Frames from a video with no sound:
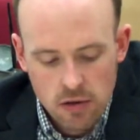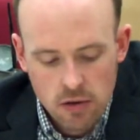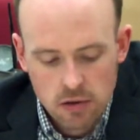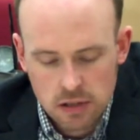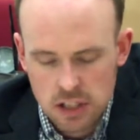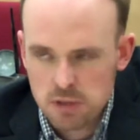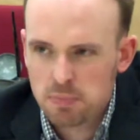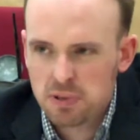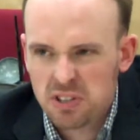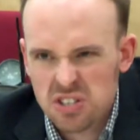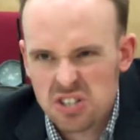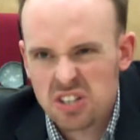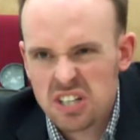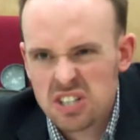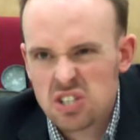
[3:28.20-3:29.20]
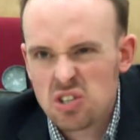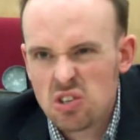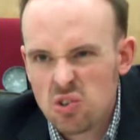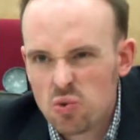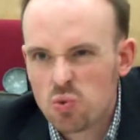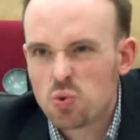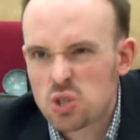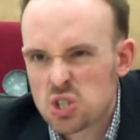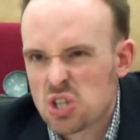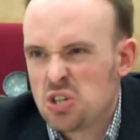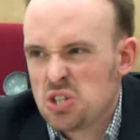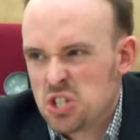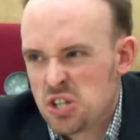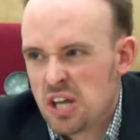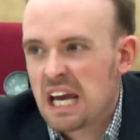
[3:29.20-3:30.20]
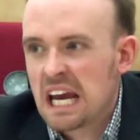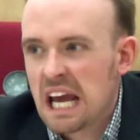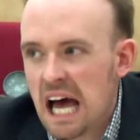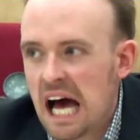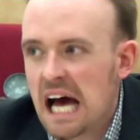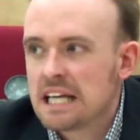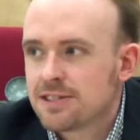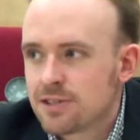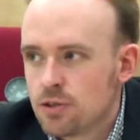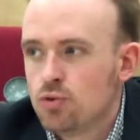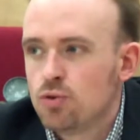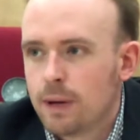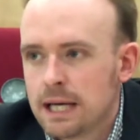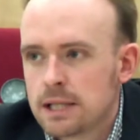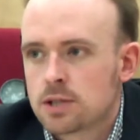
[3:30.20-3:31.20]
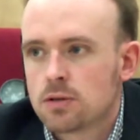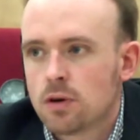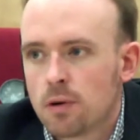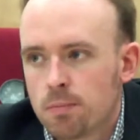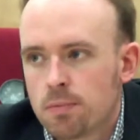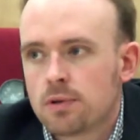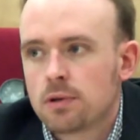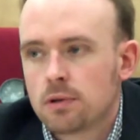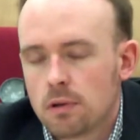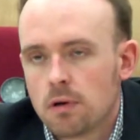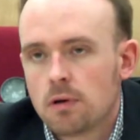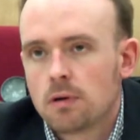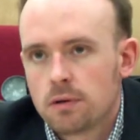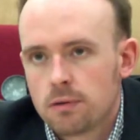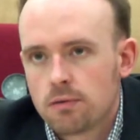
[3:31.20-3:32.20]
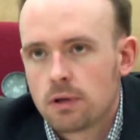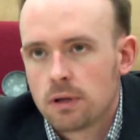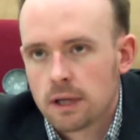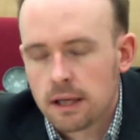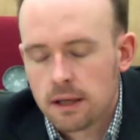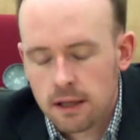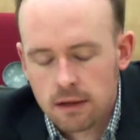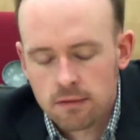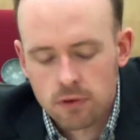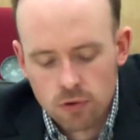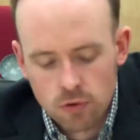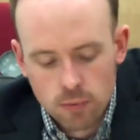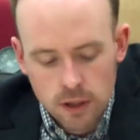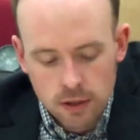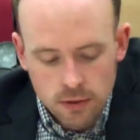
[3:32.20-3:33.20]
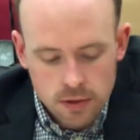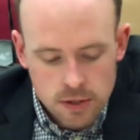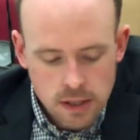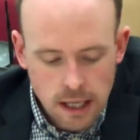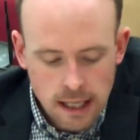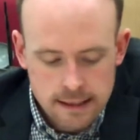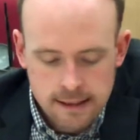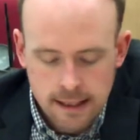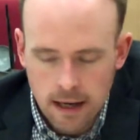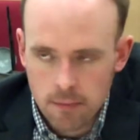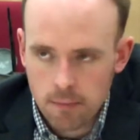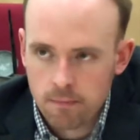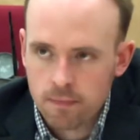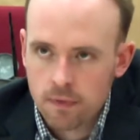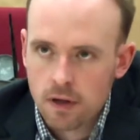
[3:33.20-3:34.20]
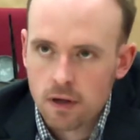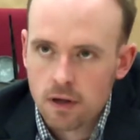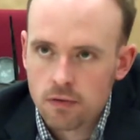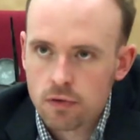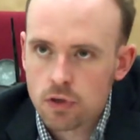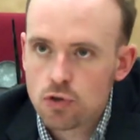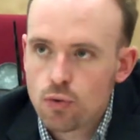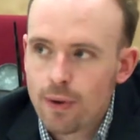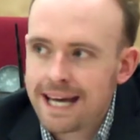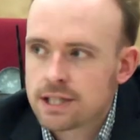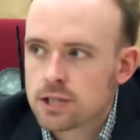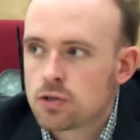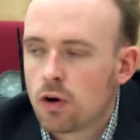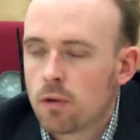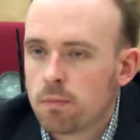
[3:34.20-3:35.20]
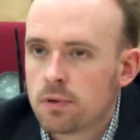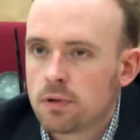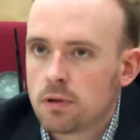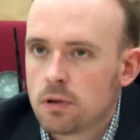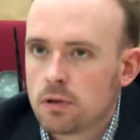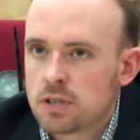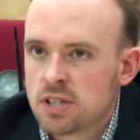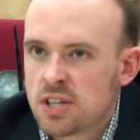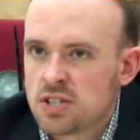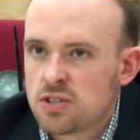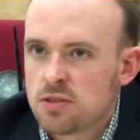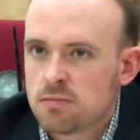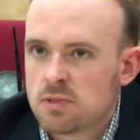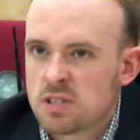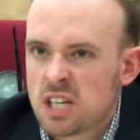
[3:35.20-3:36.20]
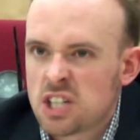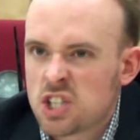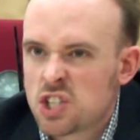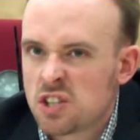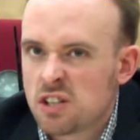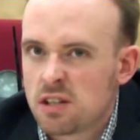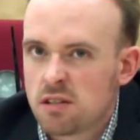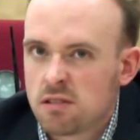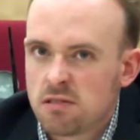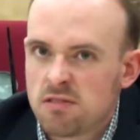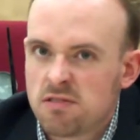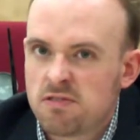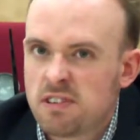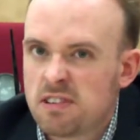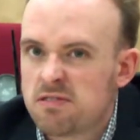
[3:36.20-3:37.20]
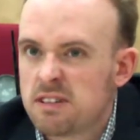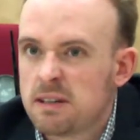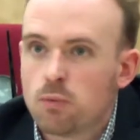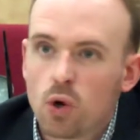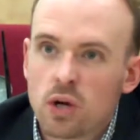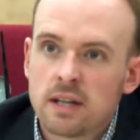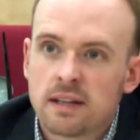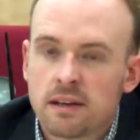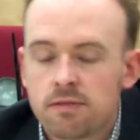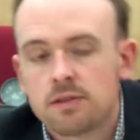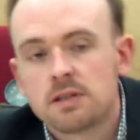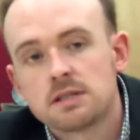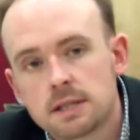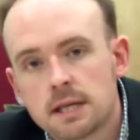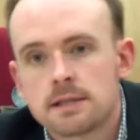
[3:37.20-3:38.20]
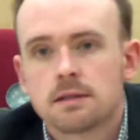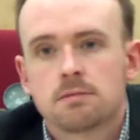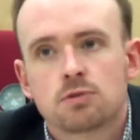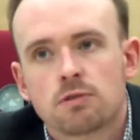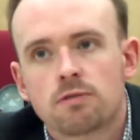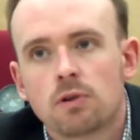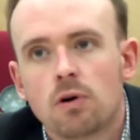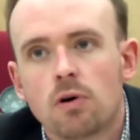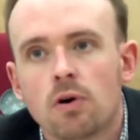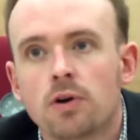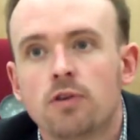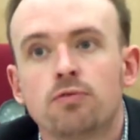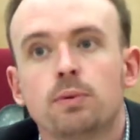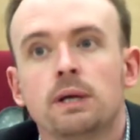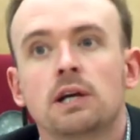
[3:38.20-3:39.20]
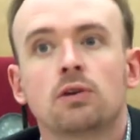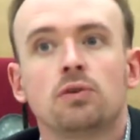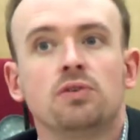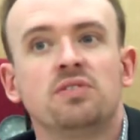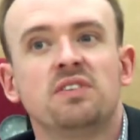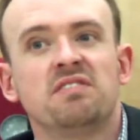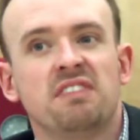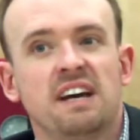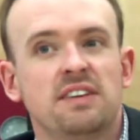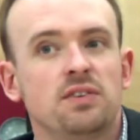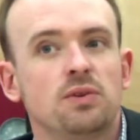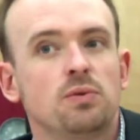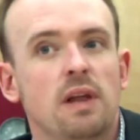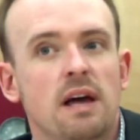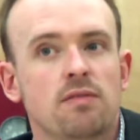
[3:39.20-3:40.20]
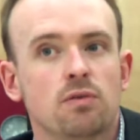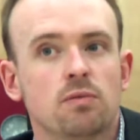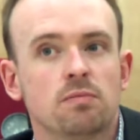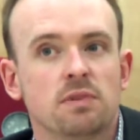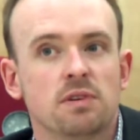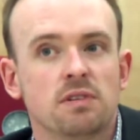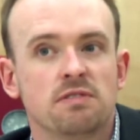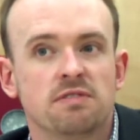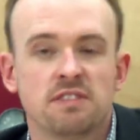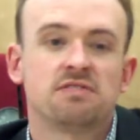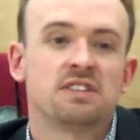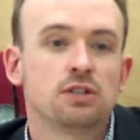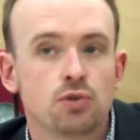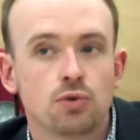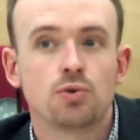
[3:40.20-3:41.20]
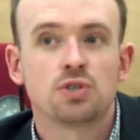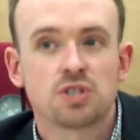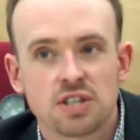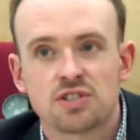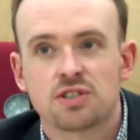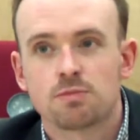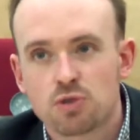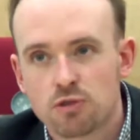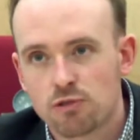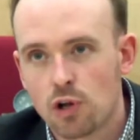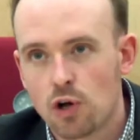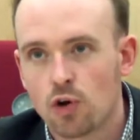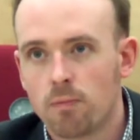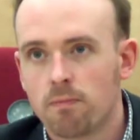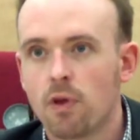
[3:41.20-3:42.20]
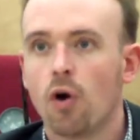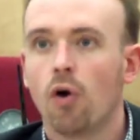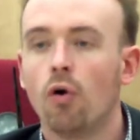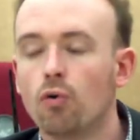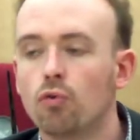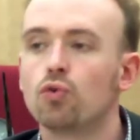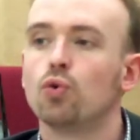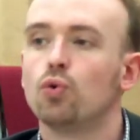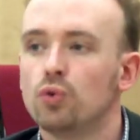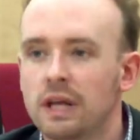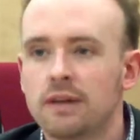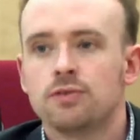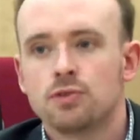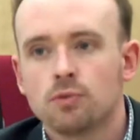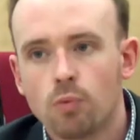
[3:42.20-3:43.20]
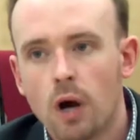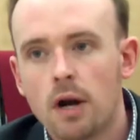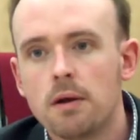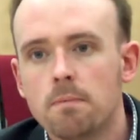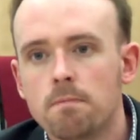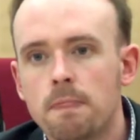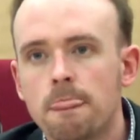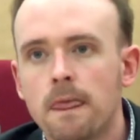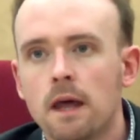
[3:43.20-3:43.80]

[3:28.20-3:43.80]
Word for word: not least because there is no such thing as US corporate law, really, even though we use that term. The US corporate law system is actually 51 different systems of law, or if we include the federal level, 52 systems of law, all rolled into one.